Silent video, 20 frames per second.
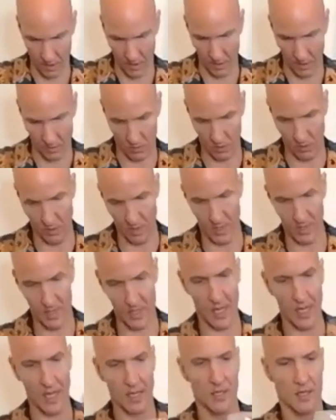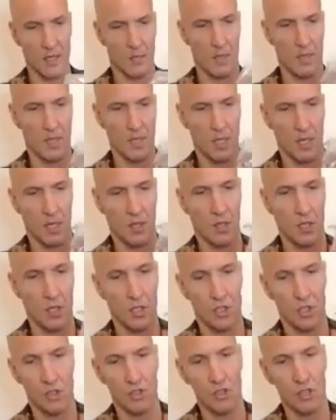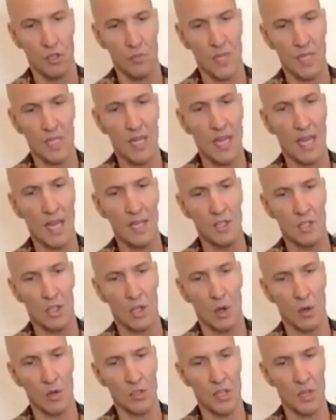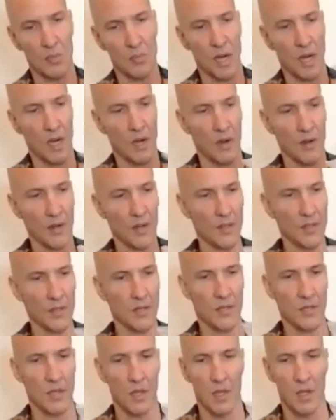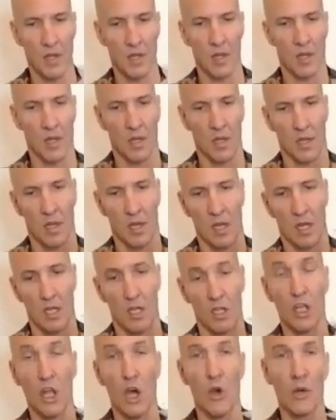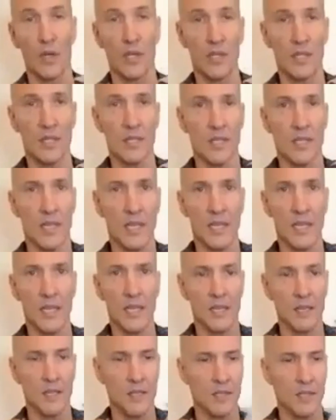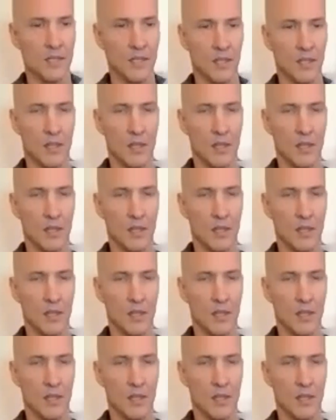We're going to take some of the jujube dates, goji berries, lotus seeds,